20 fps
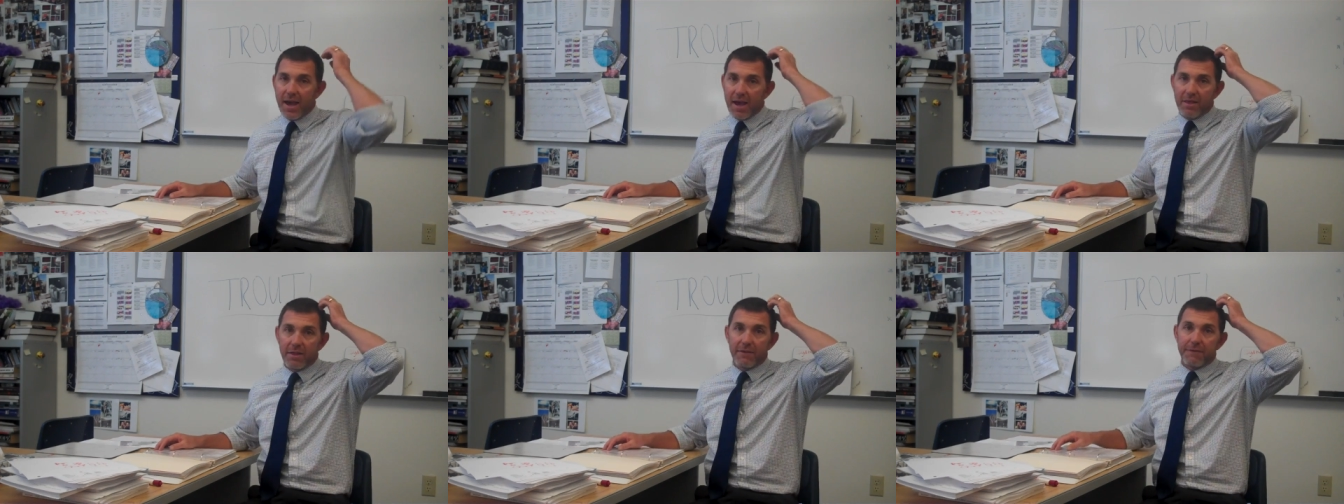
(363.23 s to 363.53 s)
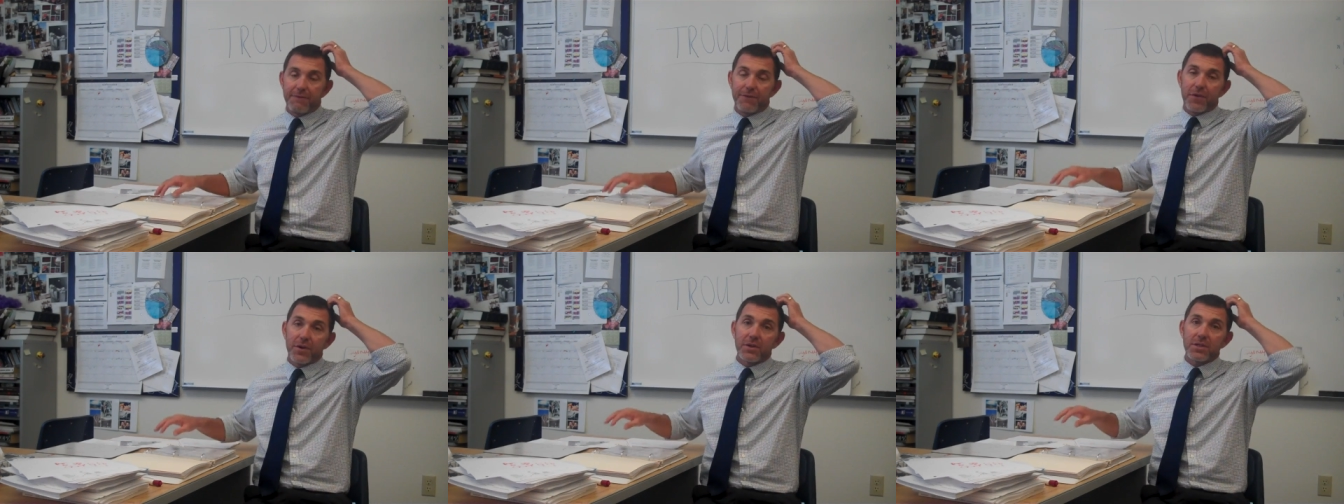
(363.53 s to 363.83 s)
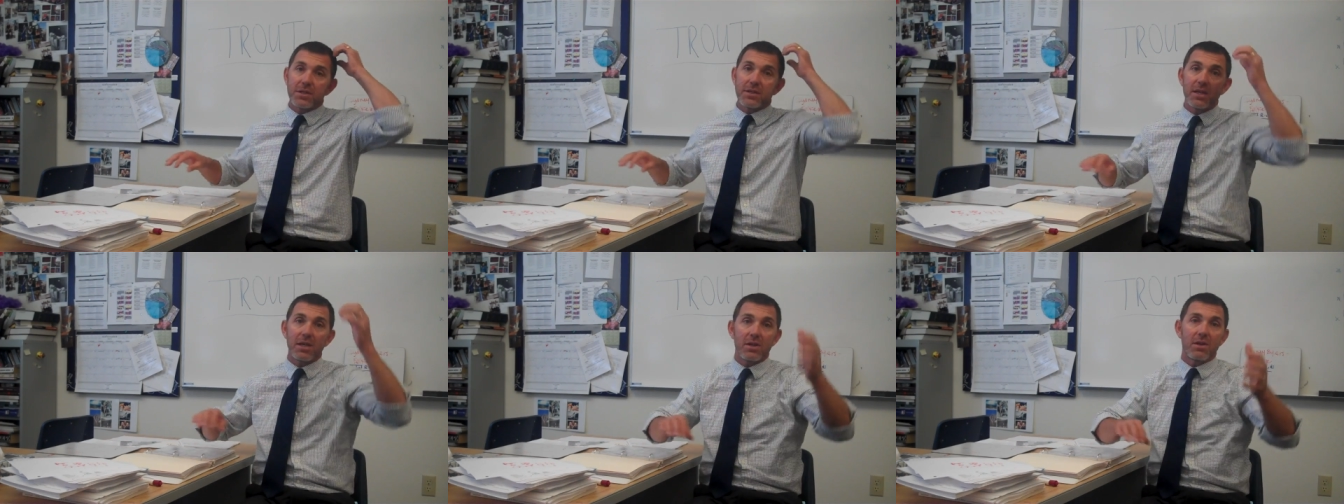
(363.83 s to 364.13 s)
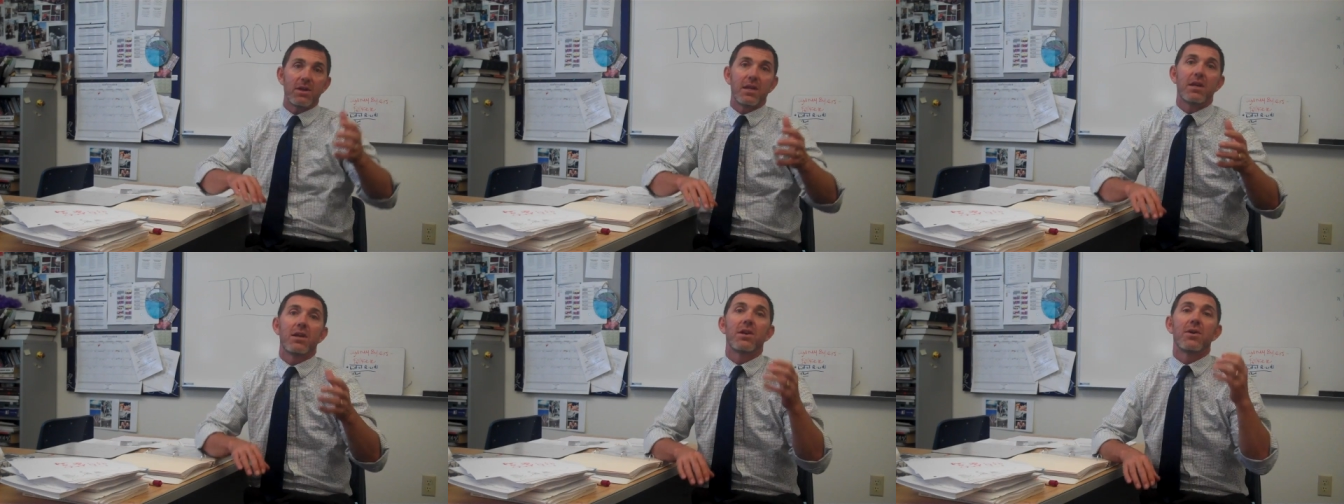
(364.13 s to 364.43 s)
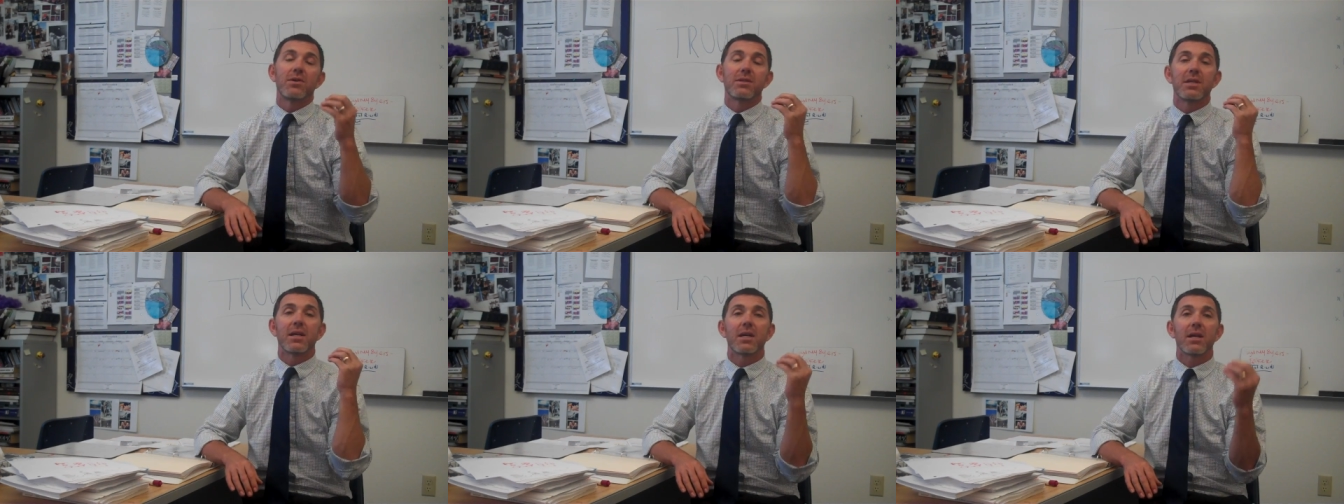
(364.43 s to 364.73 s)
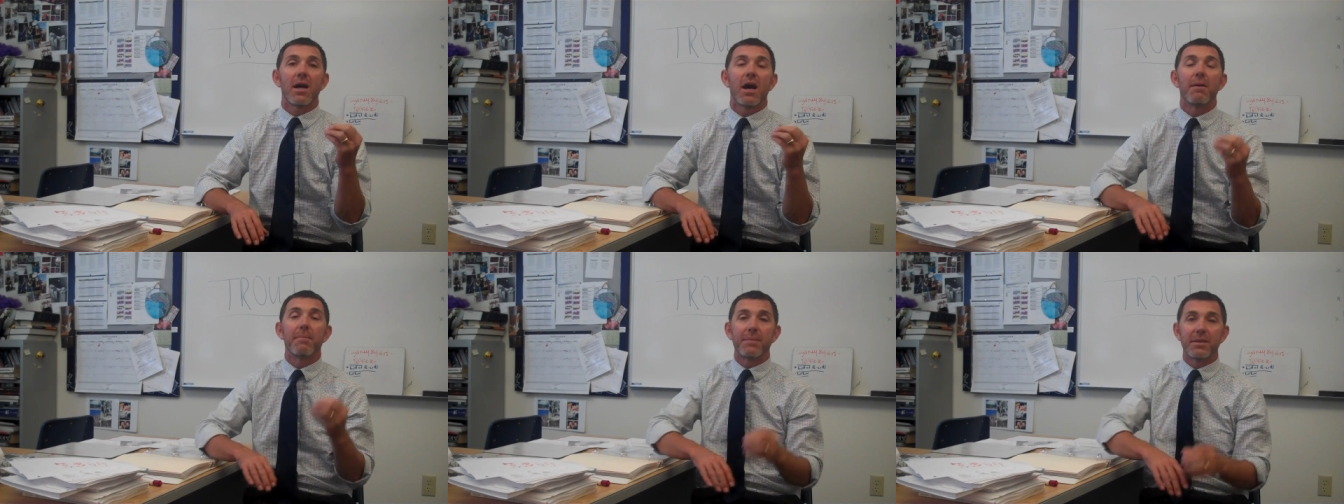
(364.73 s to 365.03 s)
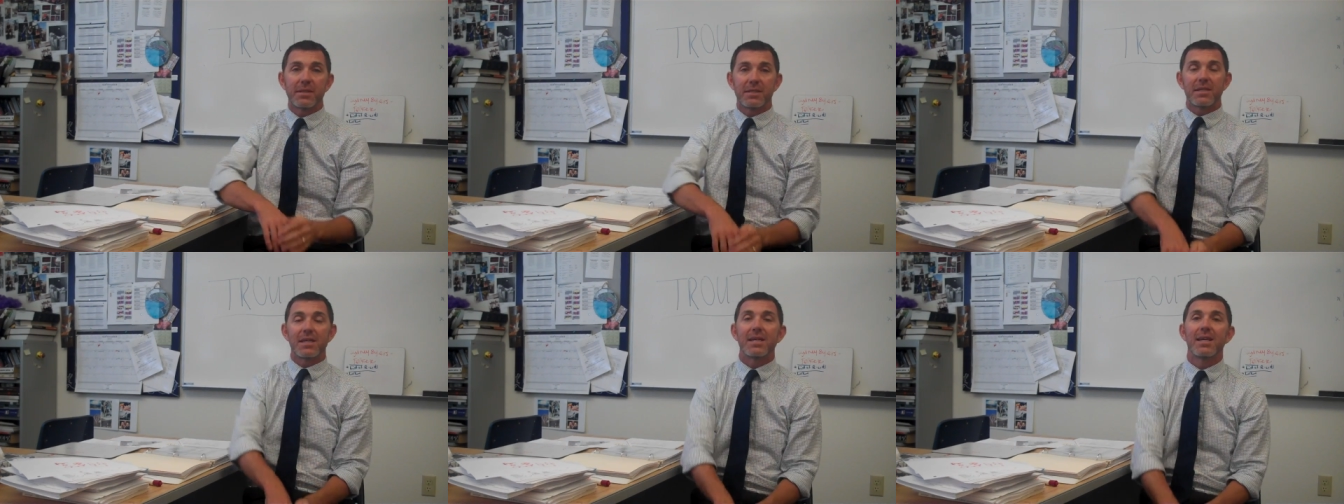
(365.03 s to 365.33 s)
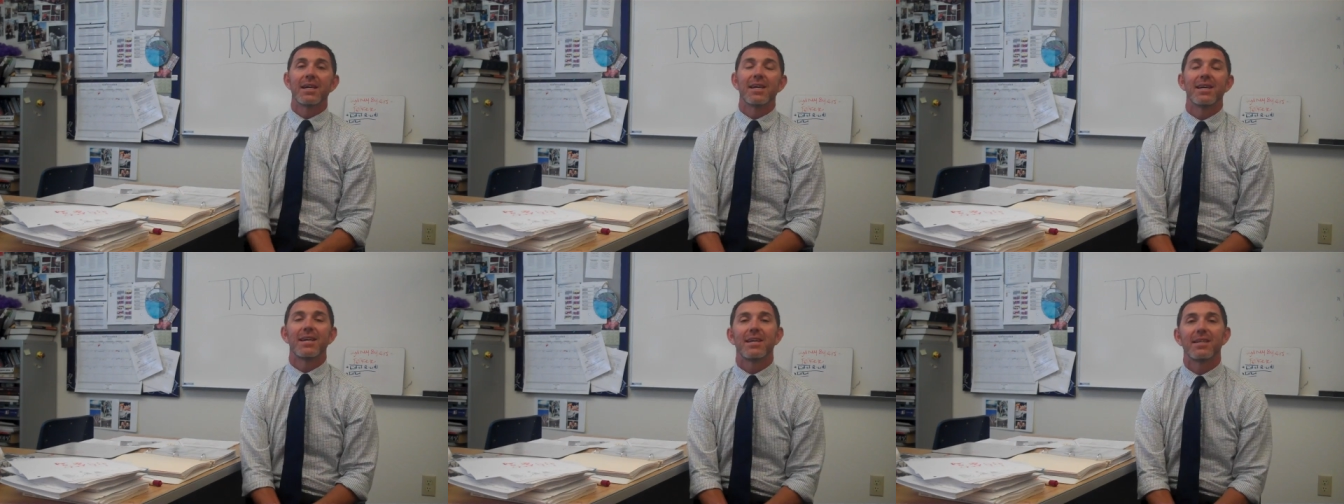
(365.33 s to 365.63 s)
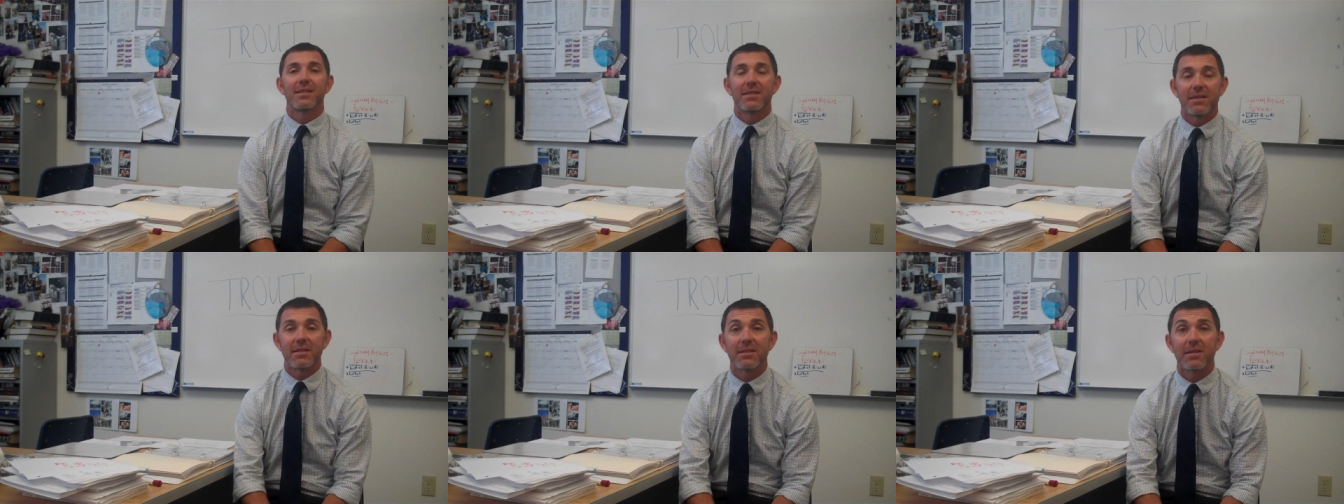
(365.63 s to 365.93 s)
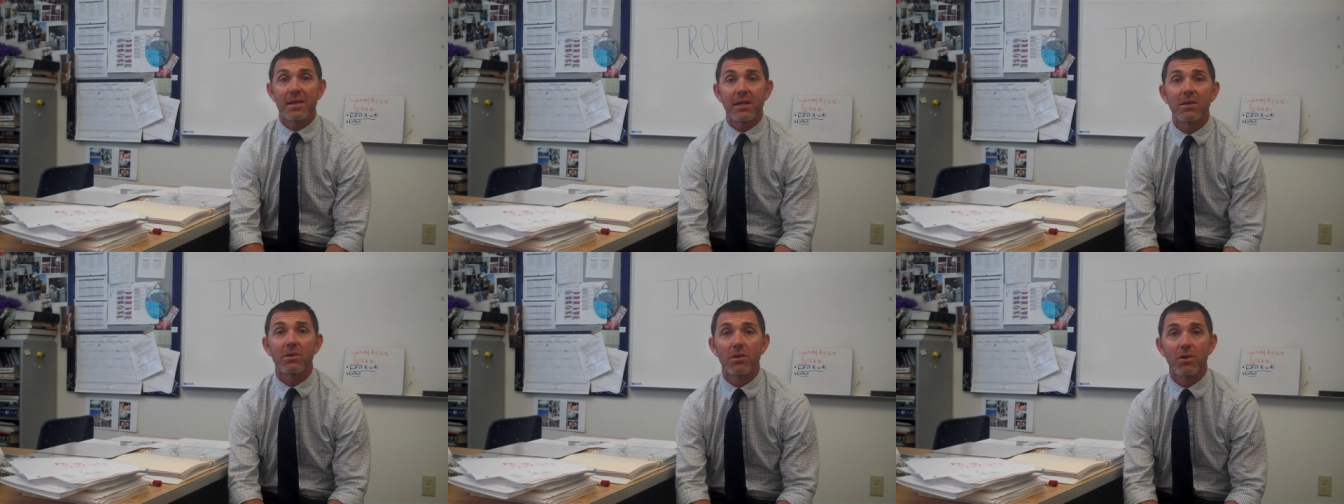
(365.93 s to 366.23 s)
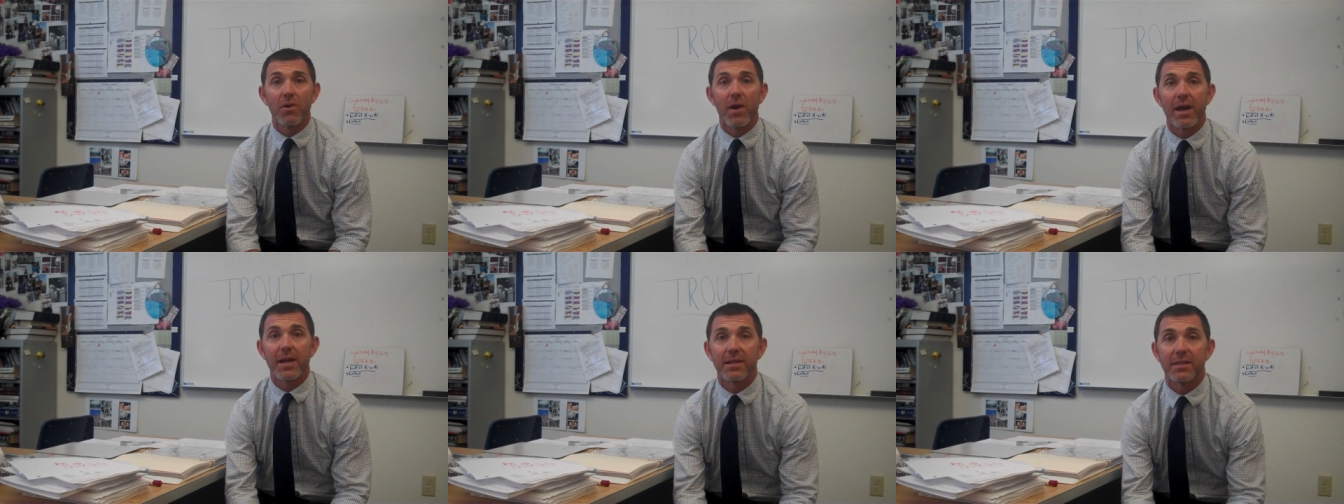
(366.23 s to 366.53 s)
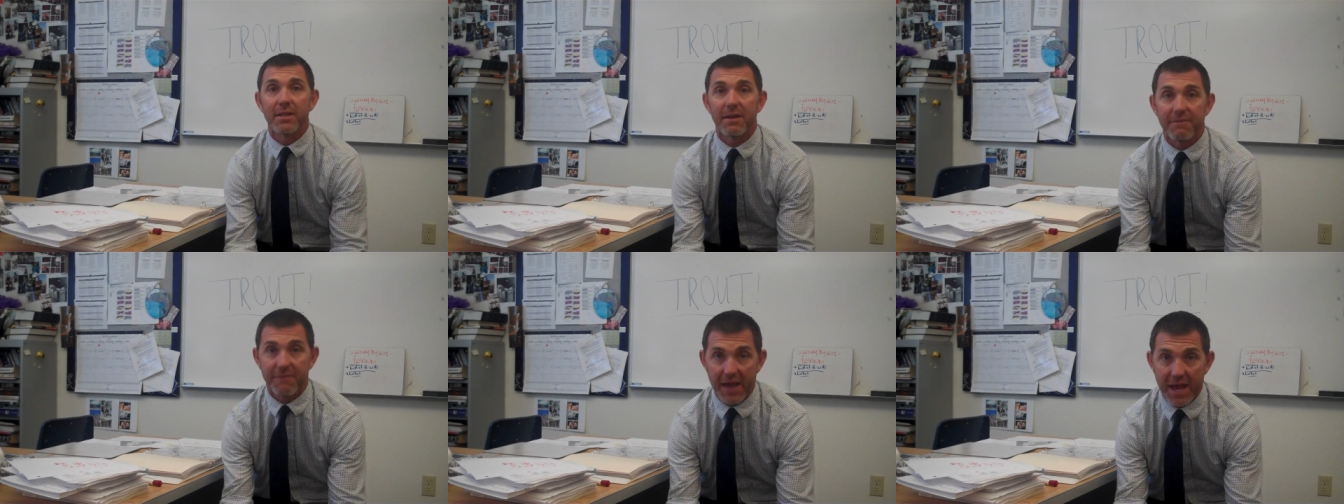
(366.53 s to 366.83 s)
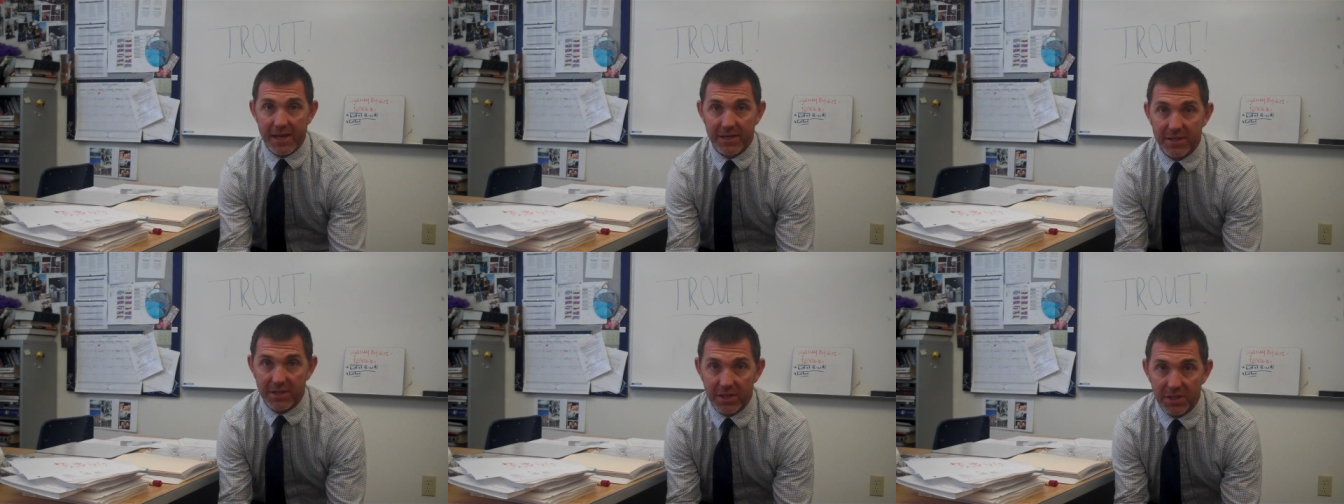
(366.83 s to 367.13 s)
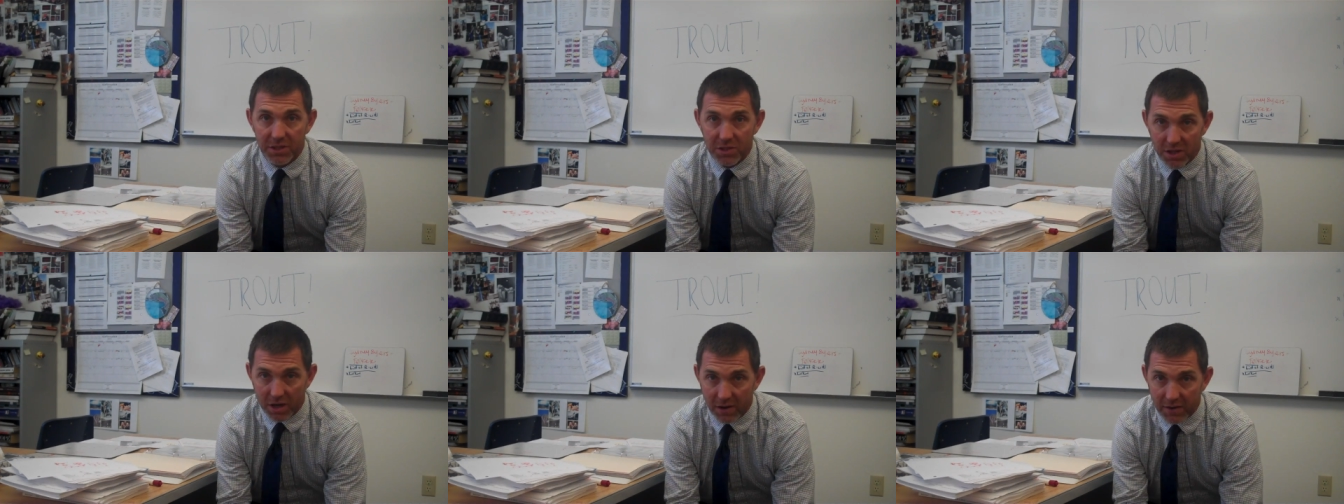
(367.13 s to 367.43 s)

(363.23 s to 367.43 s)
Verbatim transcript: And the first thing you need to know is incumbency is the single greatest advantage,